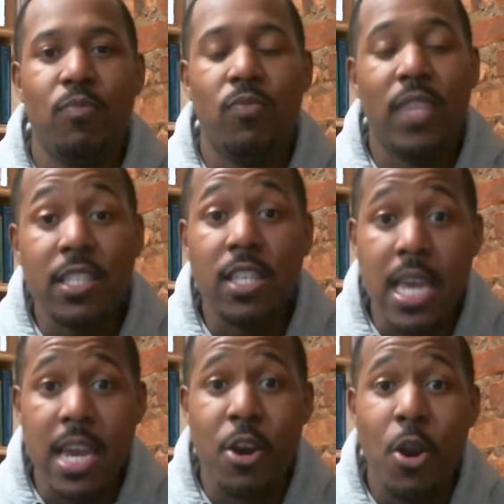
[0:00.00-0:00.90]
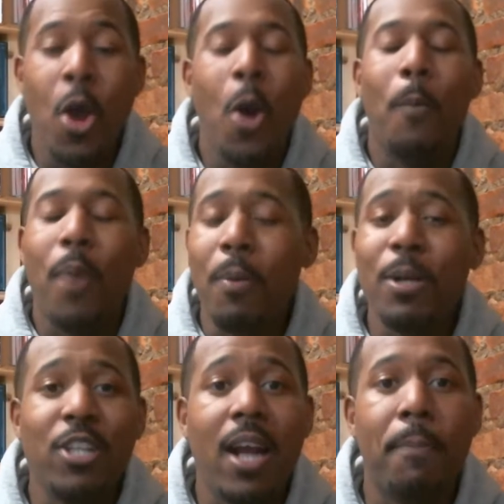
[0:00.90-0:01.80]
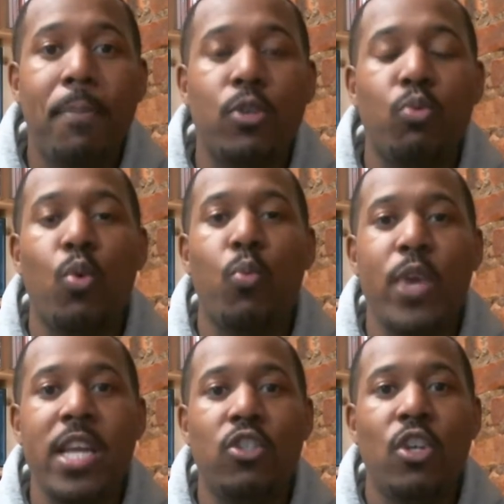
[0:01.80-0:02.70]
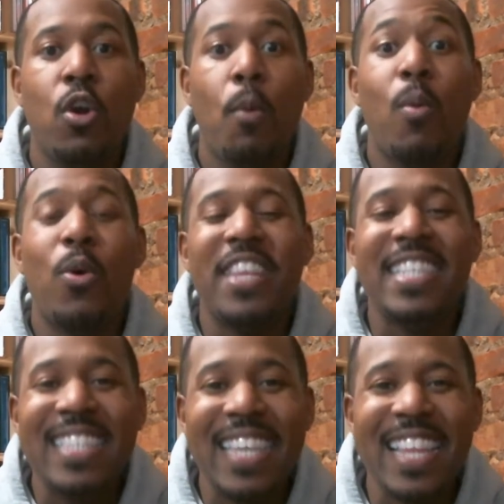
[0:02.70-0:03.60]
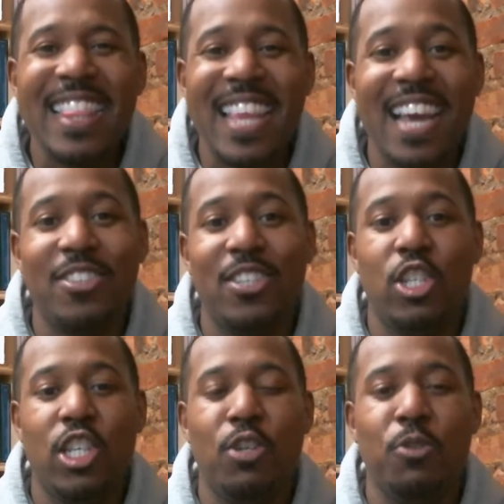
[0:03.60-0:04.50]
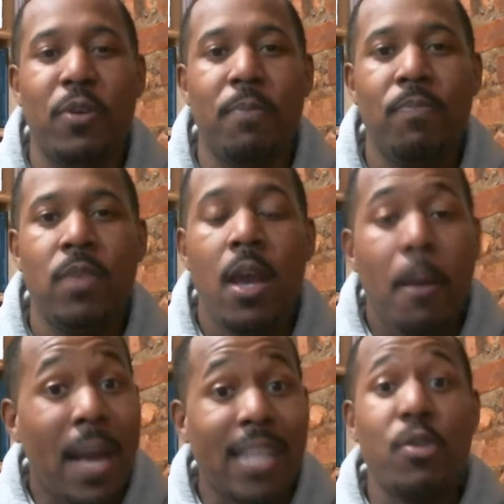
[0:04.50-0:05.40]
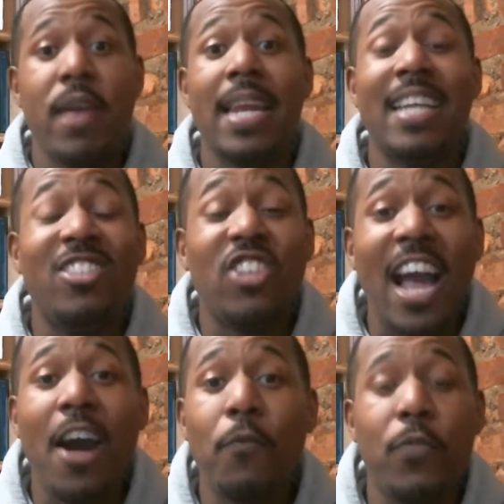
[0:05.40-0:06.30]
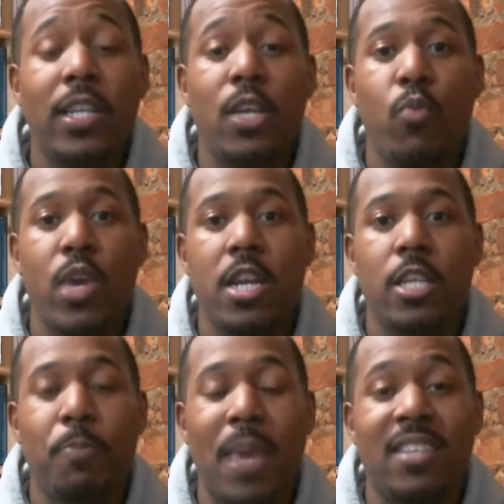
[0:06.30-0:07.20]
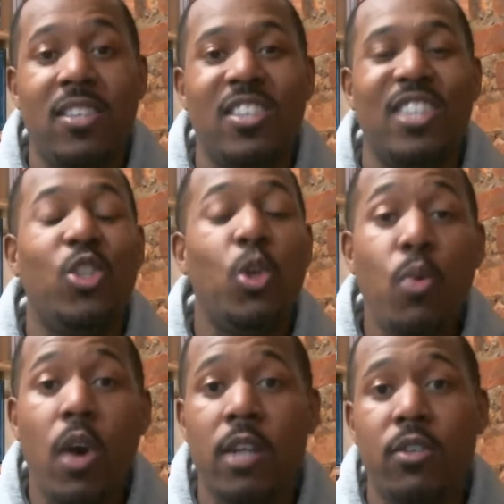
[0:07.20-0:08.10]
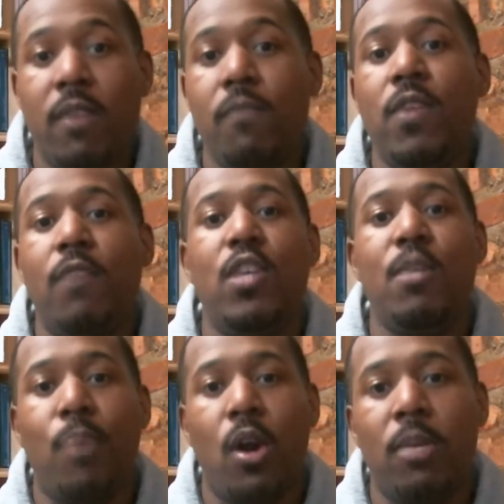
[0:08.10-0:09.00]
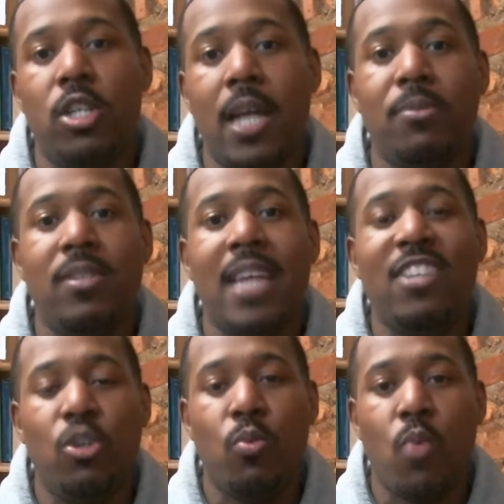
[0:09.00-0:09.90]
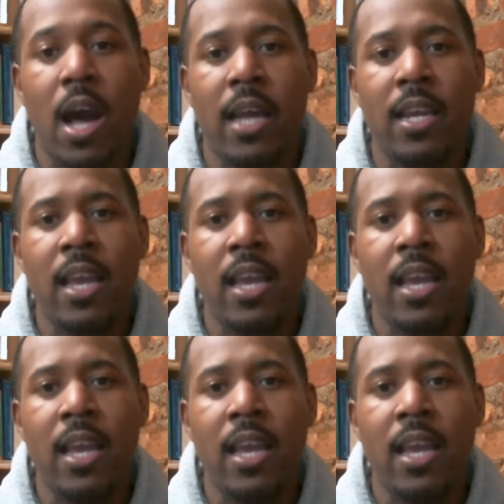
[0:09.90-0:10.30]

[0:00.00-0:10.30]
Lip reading: This year, Barbershop Books will reach more than 10,000 children by creating child-friendly reading spaces in 250 barbershops nationwide